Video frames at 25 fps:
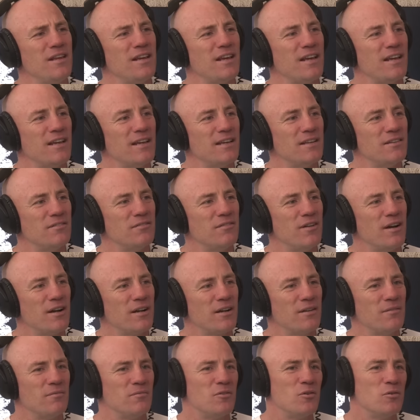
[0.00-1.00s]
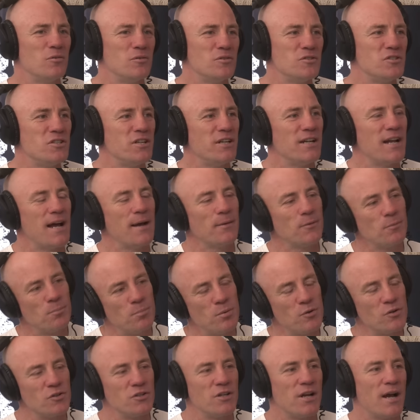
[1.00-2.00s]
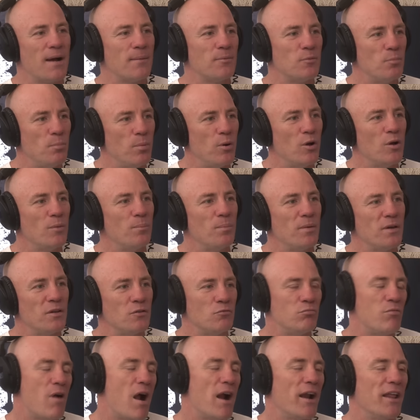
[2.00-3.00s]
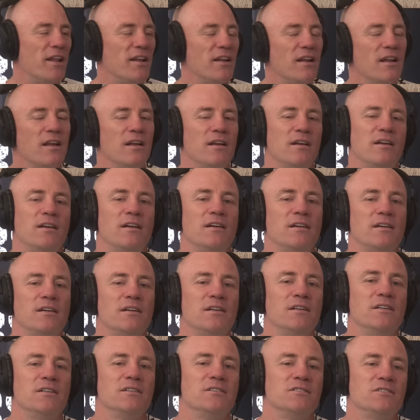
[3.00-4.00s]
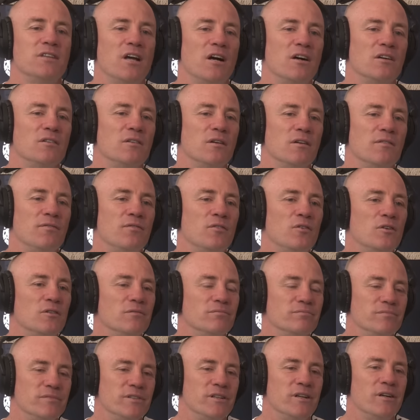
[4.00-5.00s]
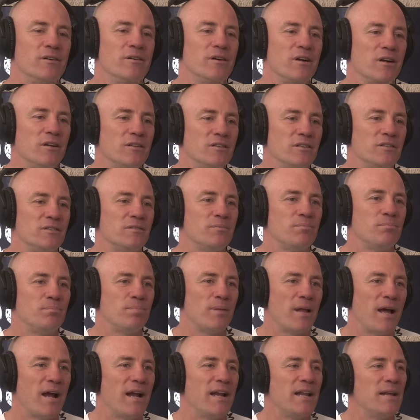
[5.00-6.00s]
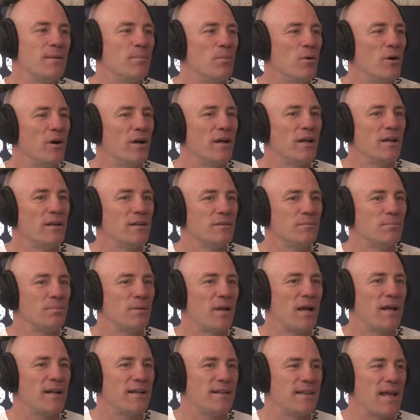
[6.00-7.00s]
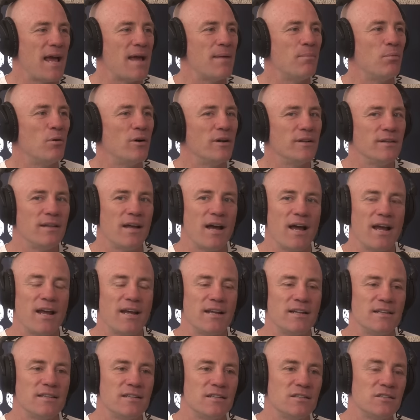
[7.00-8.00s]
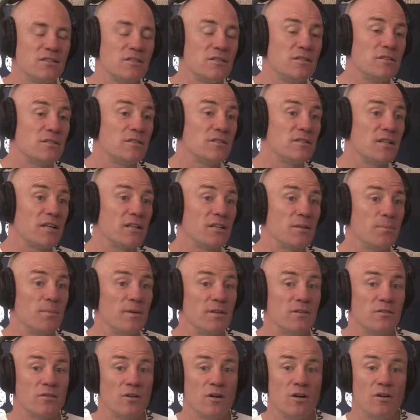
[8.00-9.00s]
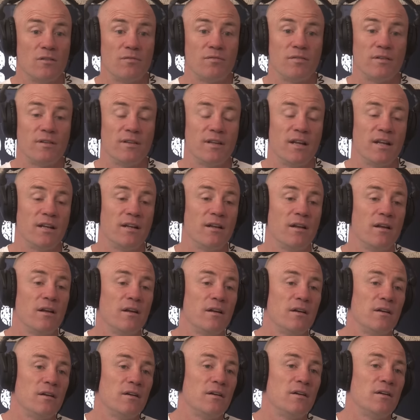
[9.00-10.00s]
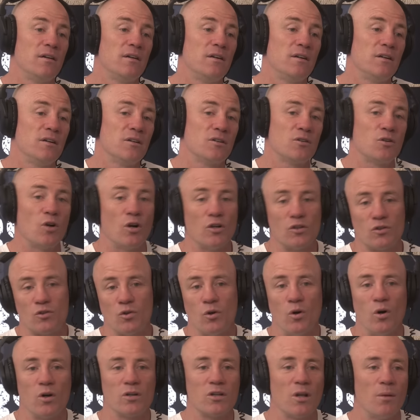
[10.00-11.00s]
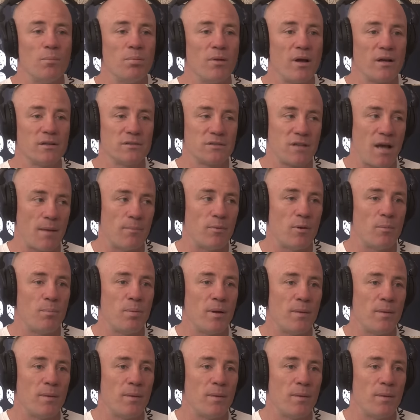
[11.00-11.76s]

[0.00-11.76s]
think he is fucking doing chin ups, push ups, he's running. So I thought, you know, I'll just play it here by play it day by day and just stick to myself. And then got talking to blokes. A couple of